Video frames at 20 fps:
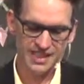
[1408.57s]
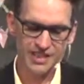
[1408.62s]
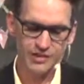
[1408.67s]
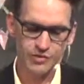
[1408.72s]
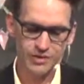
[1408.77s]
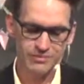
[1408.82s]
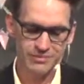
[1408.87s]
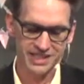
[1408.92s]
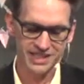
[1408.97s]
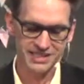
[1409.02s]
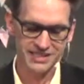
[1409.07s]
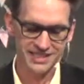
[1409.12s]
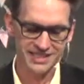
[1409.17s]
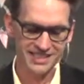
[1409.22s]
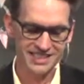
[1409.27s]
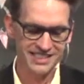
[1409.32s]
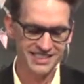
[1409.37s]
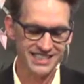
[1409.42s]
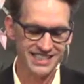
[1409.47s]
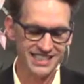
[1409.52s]
We must not
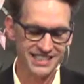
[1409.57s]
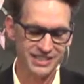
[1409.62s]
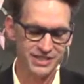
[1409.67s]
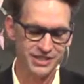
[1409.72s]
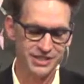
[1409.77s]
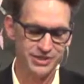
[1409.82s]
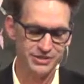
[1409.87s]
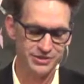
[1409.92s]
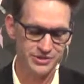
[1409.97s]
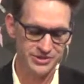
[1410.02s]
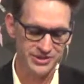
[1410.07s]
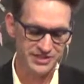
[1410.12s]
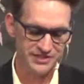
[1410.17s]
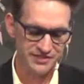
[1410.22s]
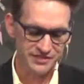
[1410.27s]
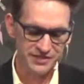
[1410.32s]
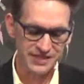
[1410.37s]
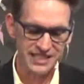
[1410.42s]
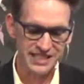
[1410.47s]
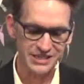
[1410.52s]
seek to
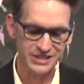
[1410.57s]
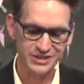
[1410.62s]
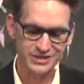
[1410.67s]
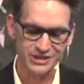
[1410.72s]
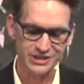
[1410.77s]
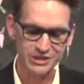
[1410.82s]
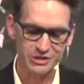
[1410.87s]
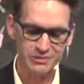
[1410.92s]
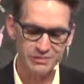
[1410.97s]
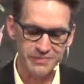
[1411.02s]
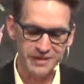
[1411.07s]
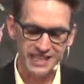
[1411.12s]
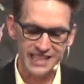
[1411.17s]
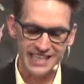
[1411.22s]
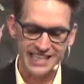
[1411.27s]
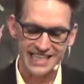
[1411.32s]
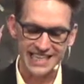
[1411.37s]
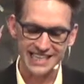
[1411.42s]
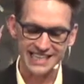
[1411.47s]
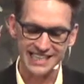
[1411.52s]
defeat or
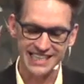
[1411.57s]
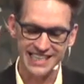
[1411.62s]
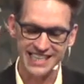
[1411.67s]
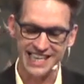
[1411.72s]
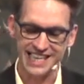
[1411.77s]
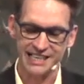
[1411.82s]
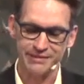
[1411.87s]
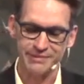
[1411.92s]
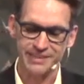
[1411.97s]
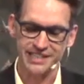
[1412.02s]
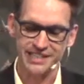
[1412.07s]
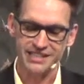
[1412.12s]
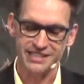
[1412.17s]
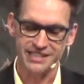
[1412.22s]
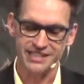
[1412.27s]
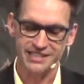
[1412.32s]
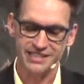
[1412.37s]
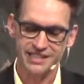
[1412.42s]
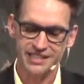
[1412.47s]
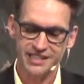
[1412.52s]
humiliate the enemy,
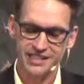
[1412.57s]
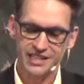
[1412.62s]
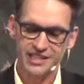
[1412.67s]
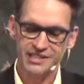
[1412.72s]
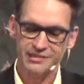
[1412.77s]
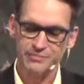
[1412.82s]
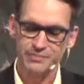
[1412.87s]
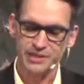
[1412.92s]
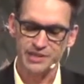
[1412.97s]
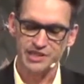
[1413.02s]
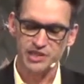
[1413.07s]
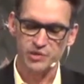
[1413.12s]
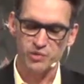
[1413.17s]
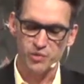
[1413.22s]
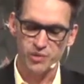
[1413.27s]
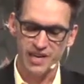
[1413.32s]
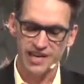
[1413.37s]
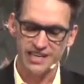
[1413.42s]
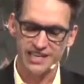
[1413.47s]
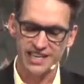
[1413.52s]
but to
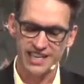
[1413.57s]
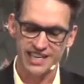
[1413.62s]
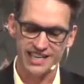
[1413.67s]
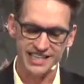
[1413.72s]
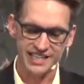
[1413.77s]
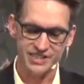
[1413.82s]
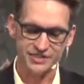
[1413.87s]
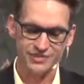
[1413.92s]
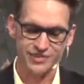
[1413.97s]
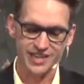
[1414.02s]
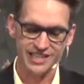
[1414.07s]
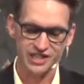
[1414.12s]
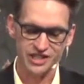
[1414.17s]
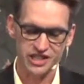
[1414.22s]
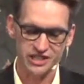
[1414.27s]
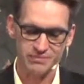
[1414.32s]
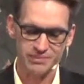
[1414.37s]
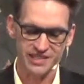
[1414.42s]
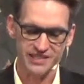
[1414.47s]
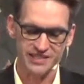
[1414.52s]
win his
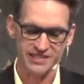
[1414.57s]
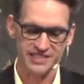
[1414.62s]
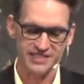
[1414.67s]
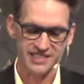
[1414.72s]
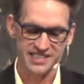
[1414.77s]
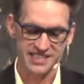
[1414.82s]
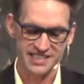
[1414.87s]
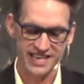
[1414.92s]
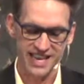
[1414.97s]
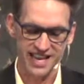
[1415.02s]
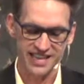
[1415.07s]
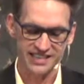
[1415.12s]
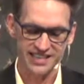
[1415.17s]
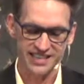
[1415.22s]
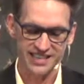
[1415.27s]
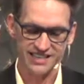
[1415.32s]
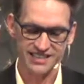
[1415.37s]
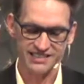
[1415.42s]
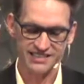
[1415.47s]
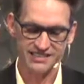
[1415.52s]
friendship and understanding.
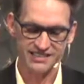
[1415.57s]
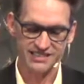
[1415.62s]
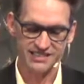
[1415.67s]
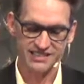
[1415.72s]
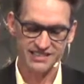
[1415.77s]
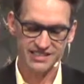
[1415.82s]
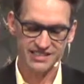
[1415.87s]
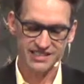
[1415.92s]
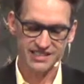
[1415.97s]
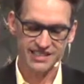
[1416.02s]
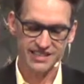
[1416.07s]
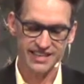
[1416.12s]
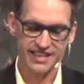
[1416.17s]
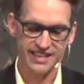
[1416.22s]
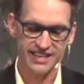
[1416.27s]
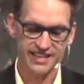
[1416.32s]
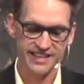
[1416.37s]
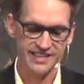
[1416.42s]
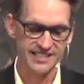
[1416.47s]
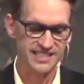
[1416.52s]

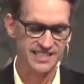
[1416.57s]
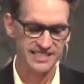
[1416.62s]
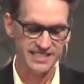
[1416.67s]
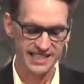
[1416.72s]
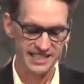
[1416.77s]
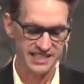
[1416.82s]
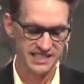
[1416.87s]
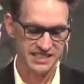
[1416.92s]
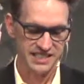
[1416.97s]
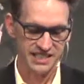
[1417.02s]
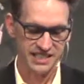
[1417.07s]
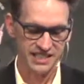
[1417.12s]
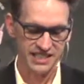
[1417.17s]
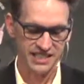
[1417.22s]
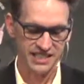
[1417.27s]
King insisted